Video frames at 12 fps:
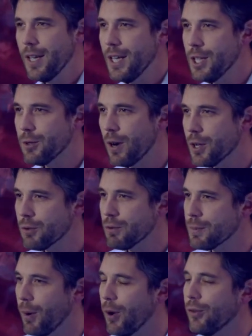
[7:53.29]
Israel's
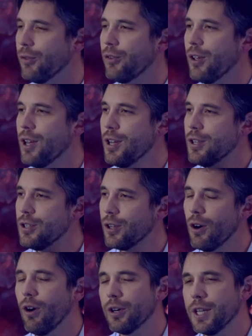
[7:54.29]
response to
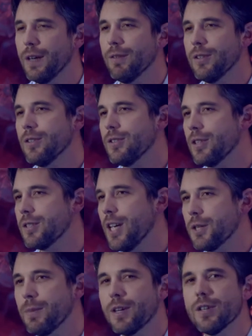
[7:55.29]
God-given
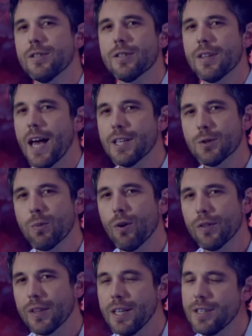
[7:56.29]
success, because that's
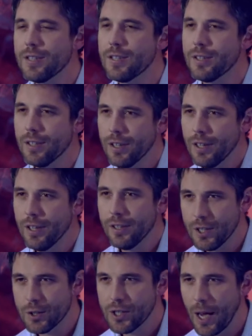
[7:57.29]
what this
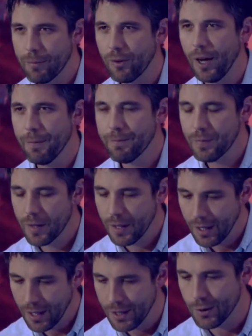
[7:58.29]
chapter
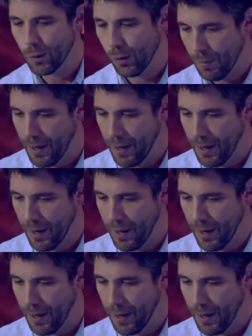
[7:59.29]
is all